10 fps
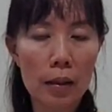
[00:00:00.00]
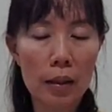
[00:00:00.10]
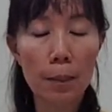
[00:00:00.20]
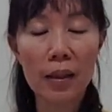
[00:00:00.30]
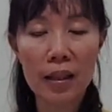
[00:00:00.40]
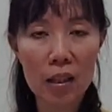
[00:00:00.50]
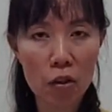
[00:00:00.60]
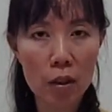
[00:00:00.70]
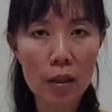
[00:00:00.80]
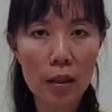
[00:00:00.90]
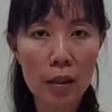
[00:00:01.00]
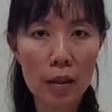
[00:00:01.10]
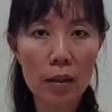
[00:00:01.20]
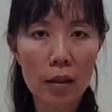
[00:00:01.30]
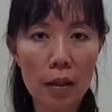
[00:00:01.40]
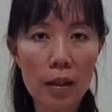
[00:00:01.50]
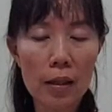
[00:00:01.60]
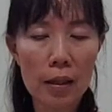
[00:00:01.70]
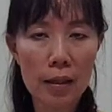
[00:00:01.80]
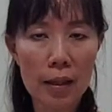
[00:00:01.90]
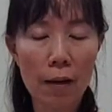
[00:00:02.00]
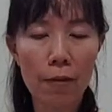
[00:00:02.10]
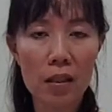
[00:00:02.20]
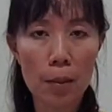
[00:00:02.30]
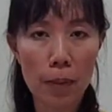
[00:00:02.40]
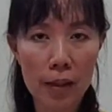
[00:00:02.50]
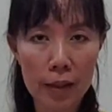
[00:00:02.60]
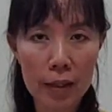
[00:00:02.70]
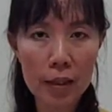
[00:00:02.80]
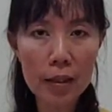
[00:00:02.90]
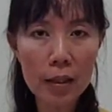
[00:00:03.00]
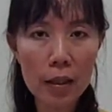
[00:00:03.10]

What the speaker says: limitation, okay, in their flexibility.